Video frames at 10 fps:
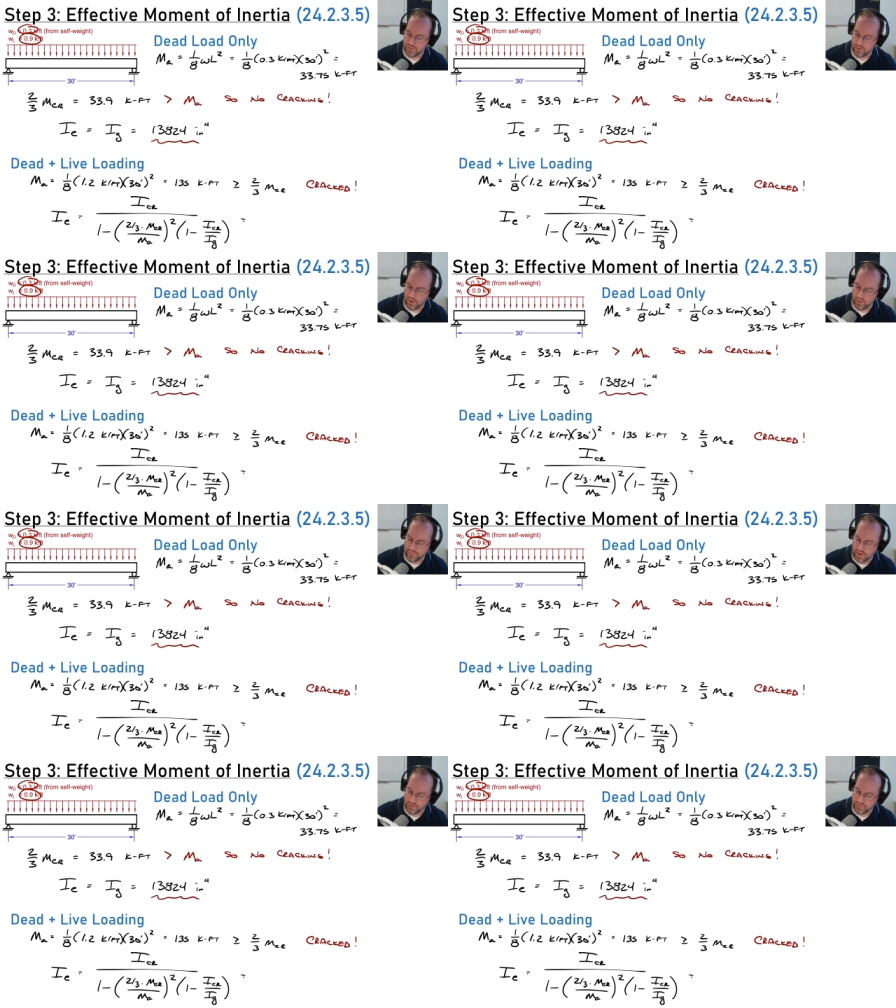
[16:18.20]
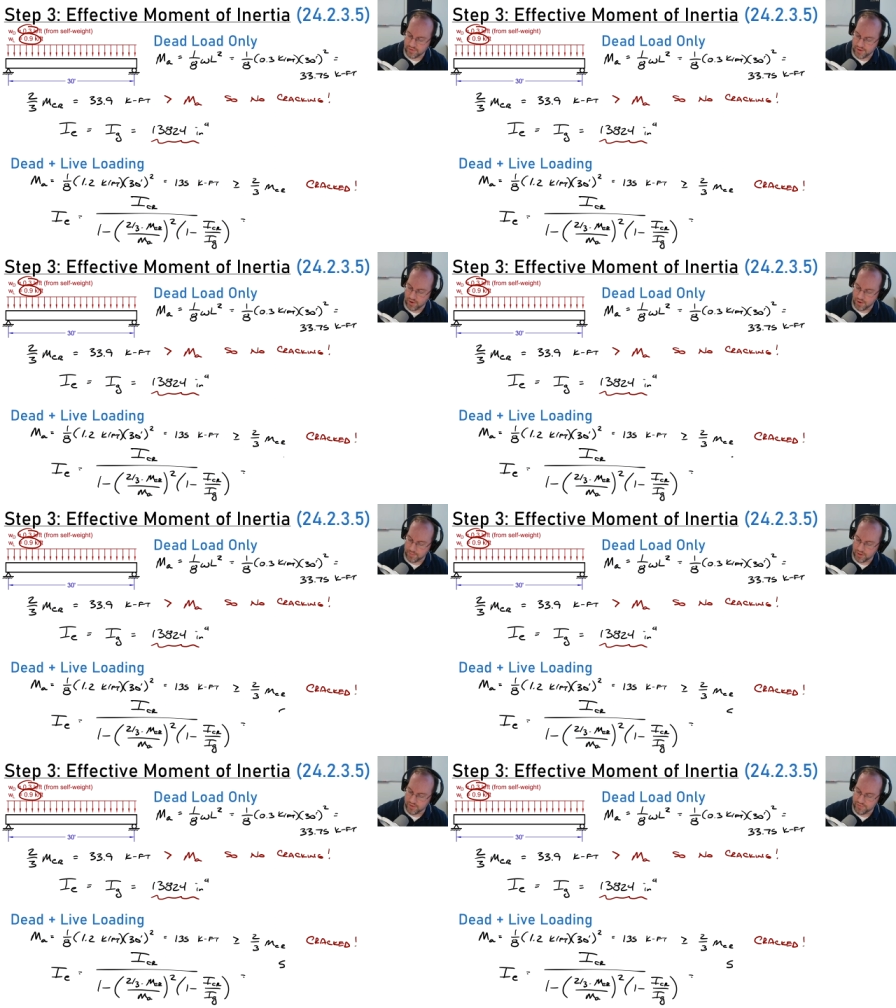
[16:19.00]
all the values in there, I'm going
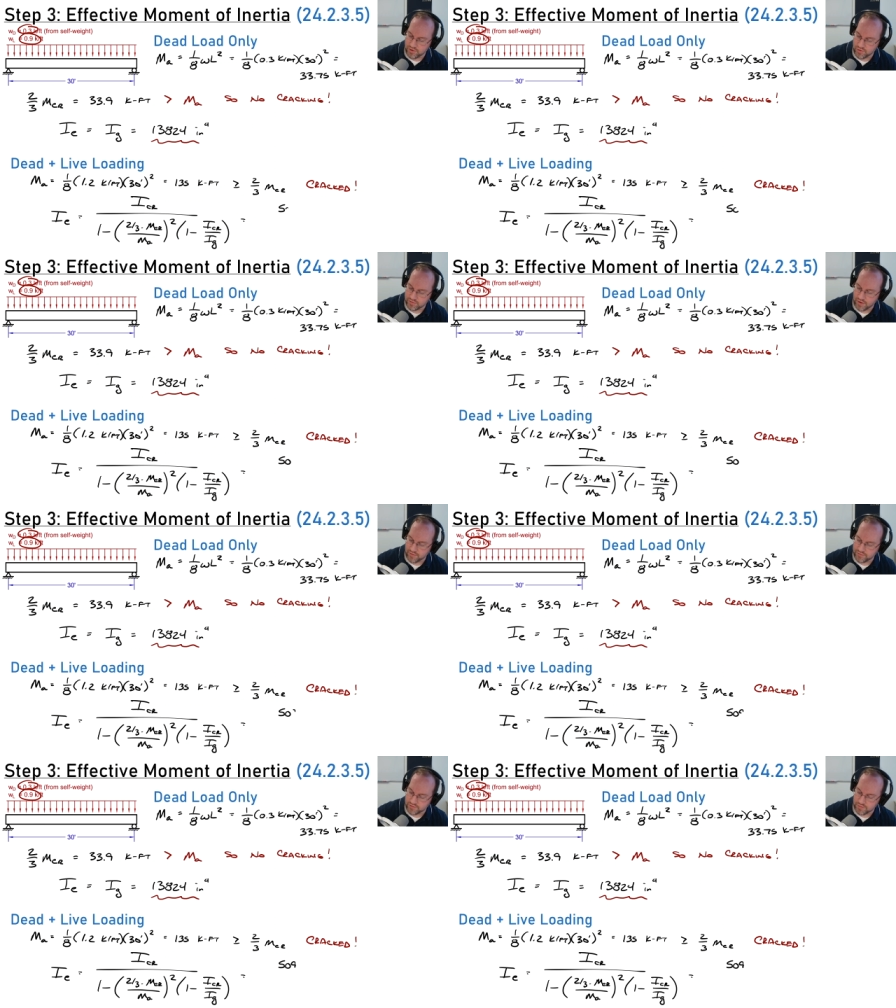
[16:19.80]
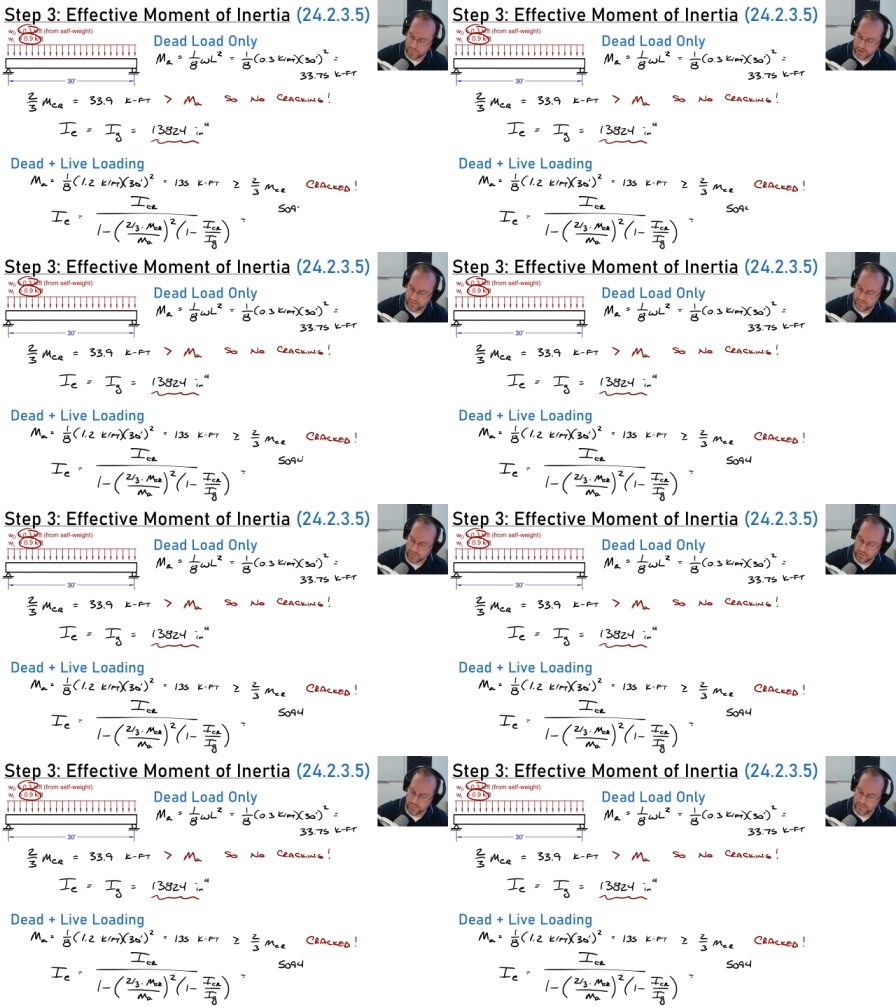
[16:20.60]
to leave the units off just to make this a
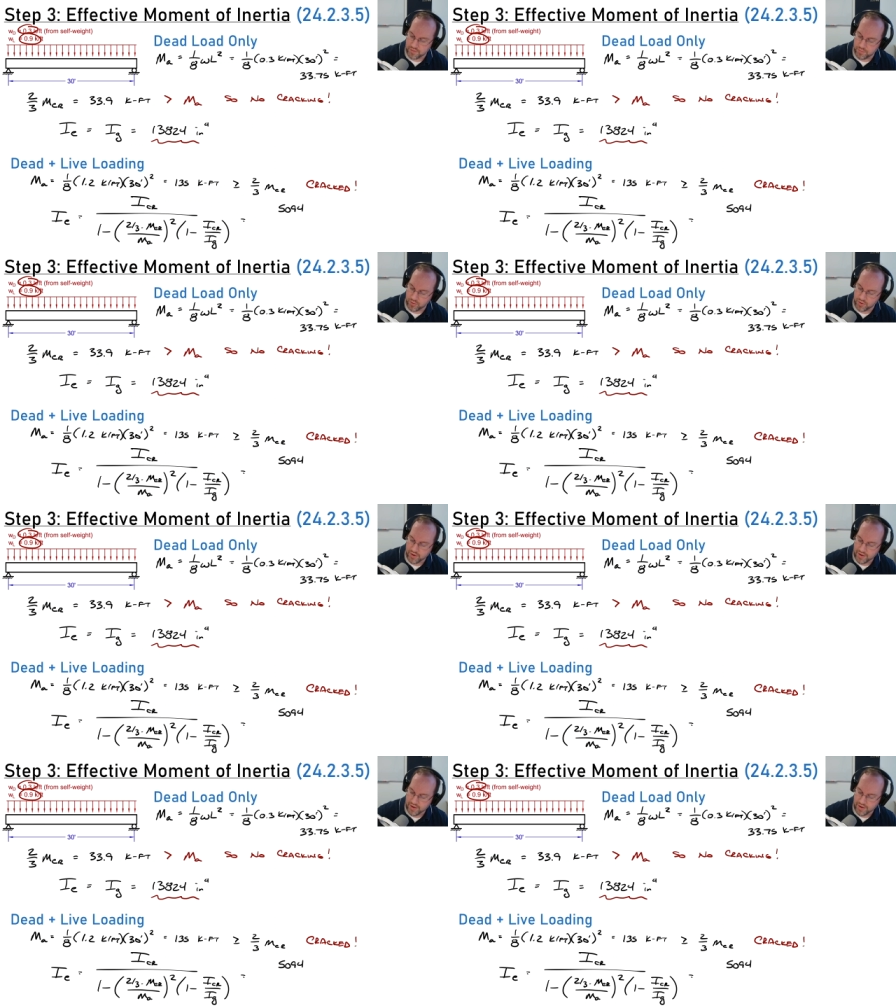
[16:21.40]
little bit simpler.